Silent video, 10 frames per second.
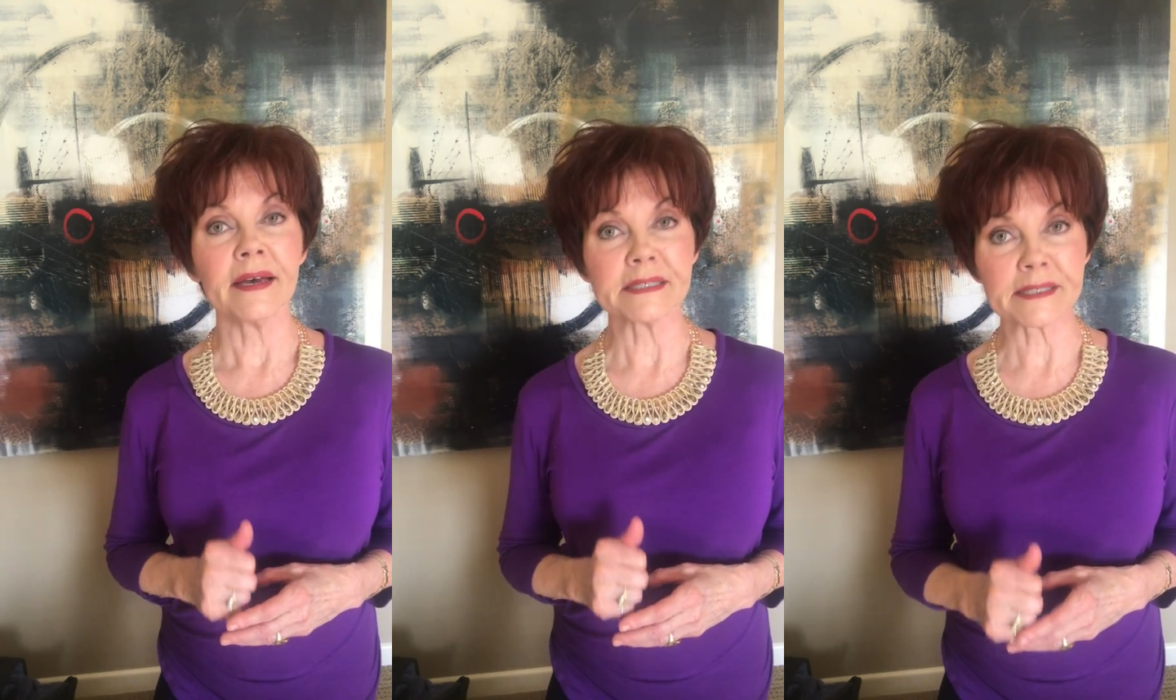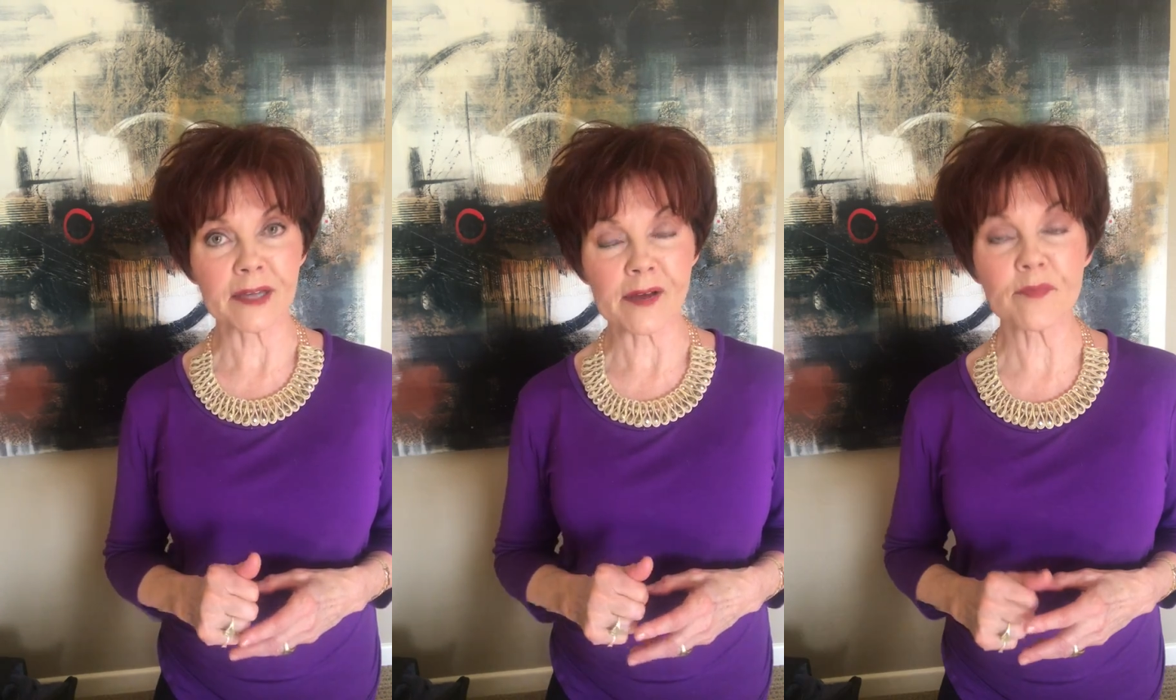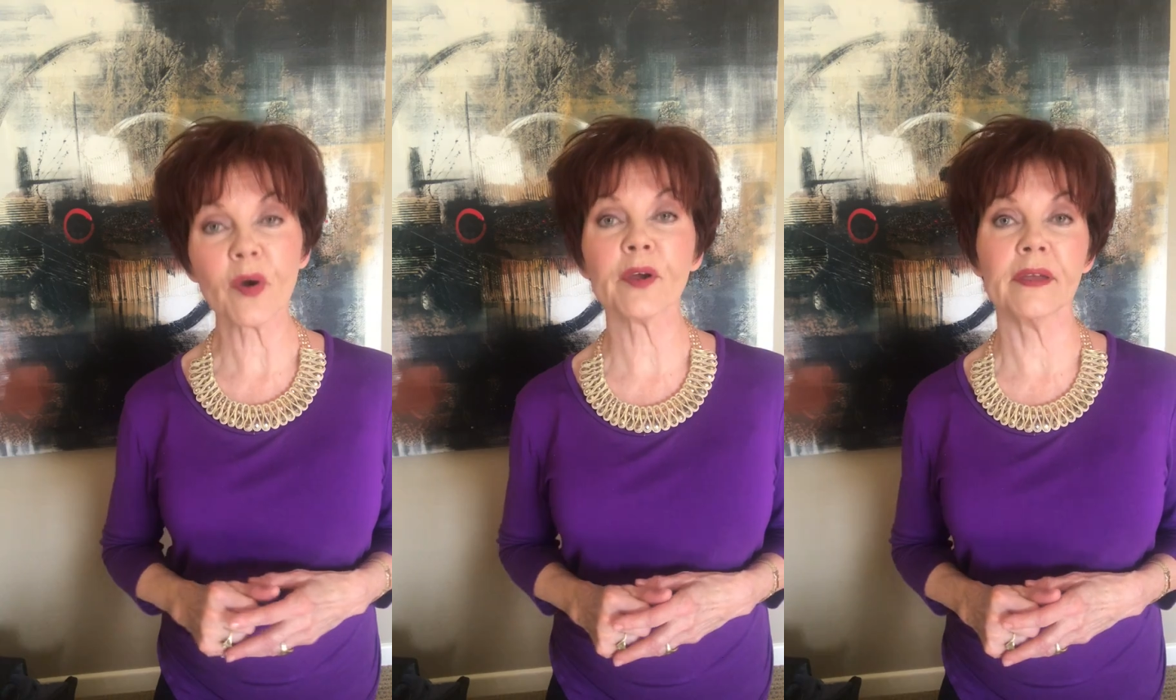a stock
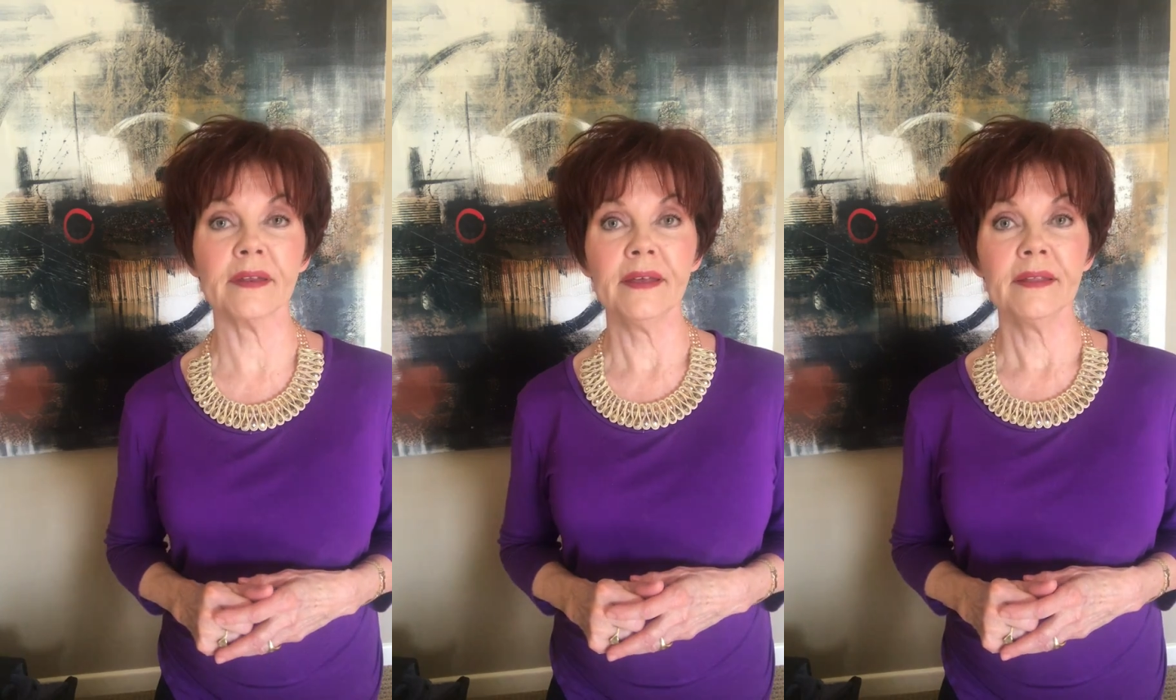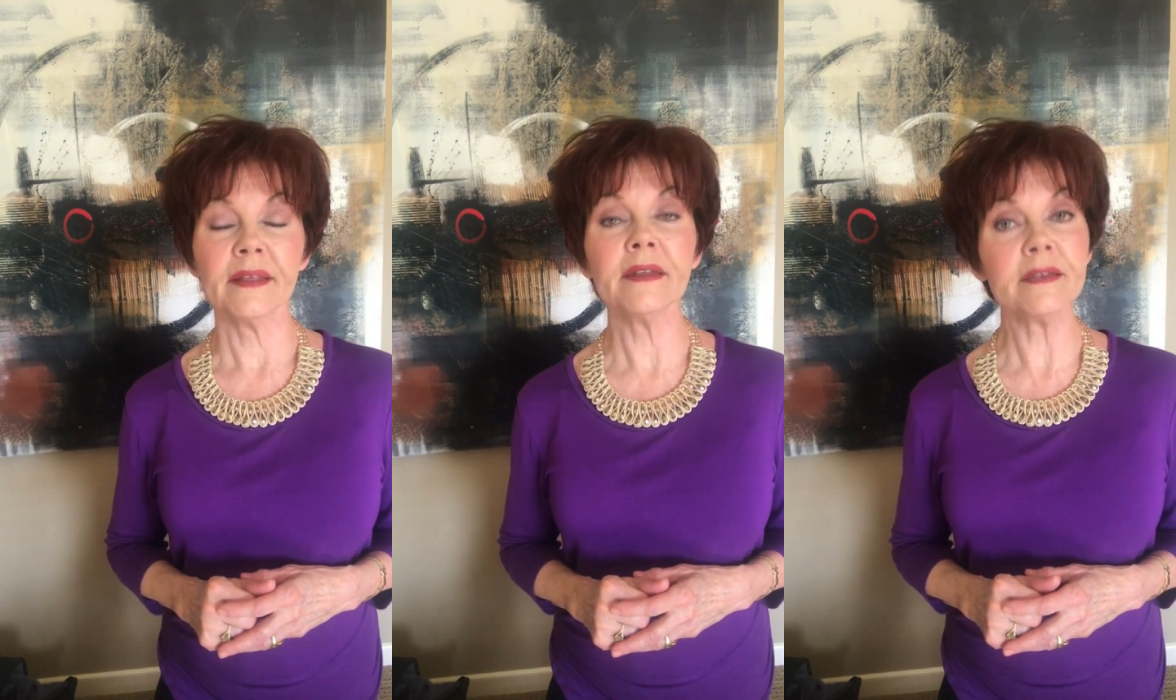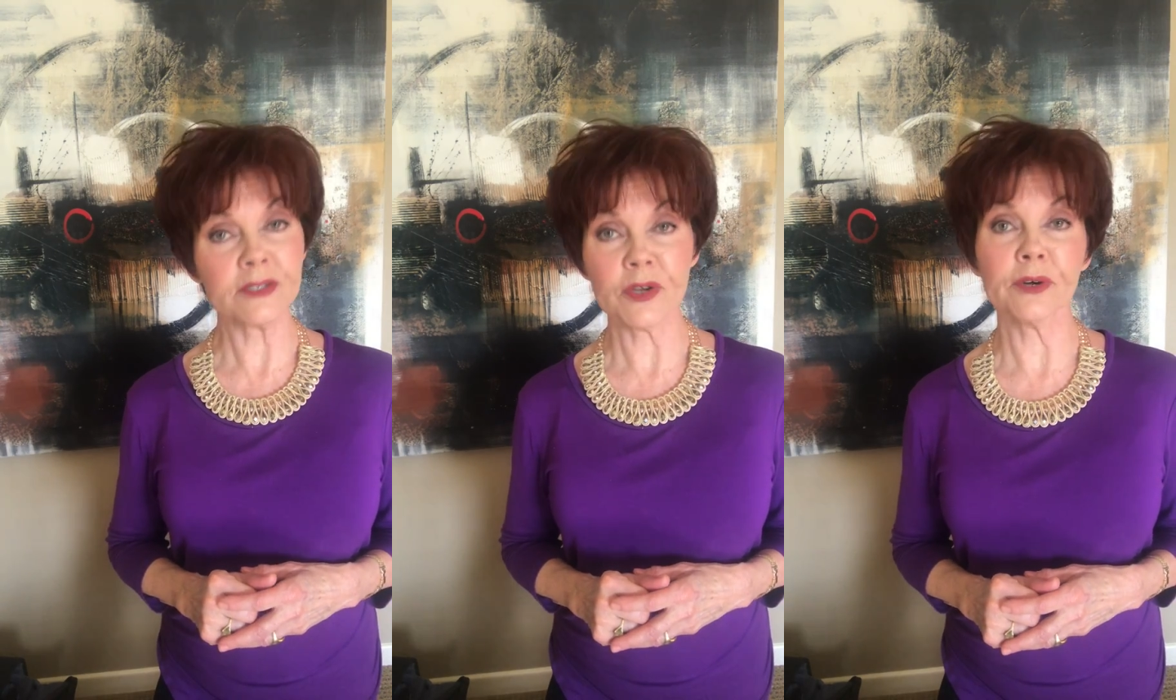market that
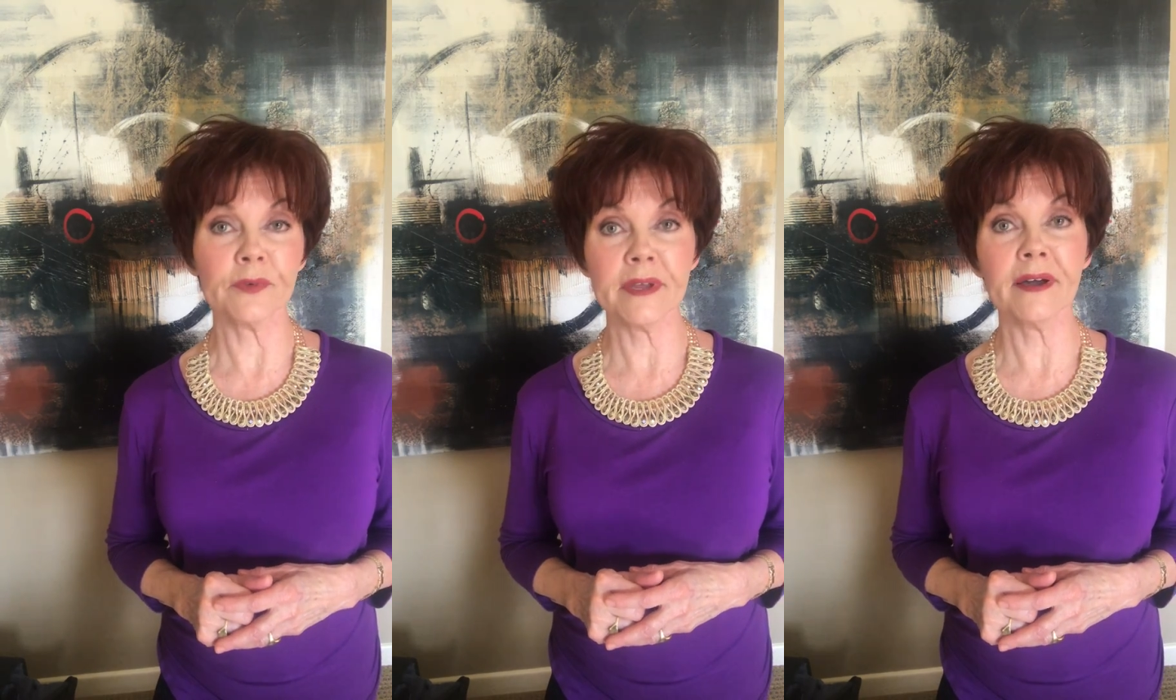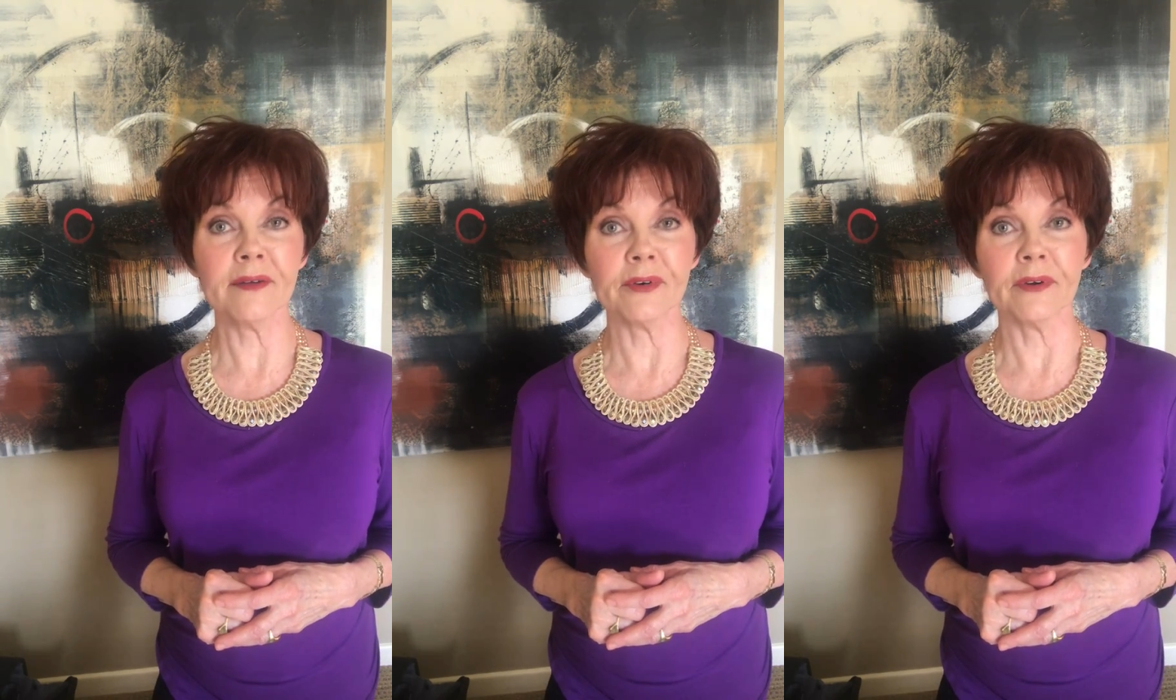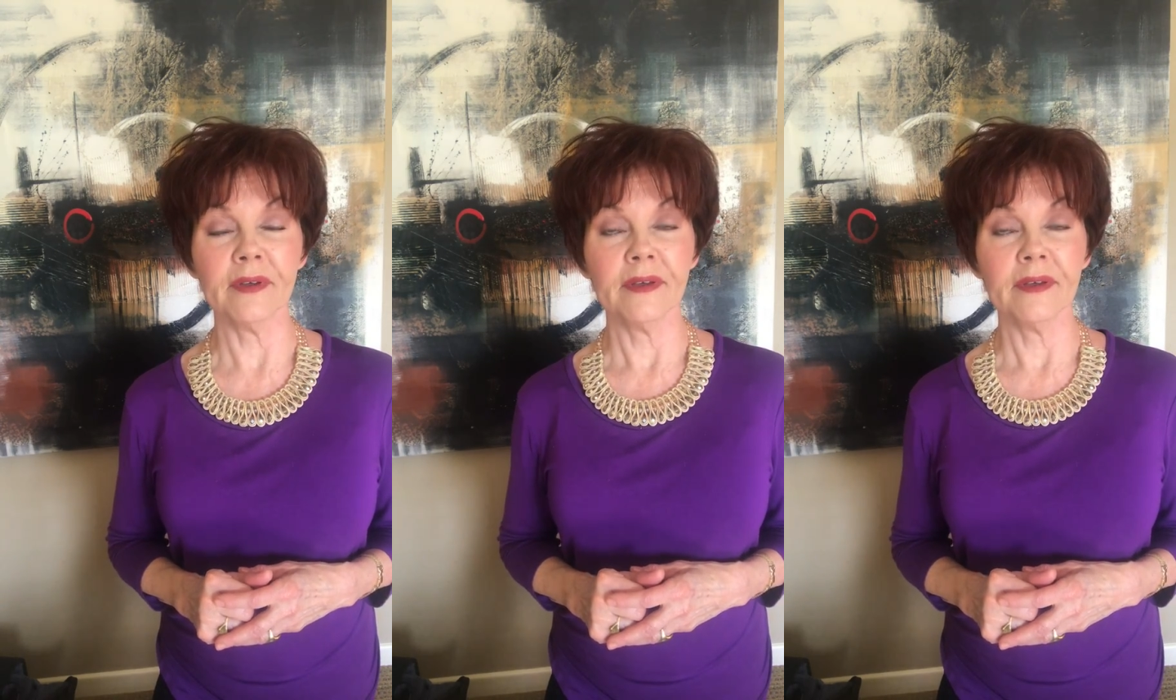is going to recover,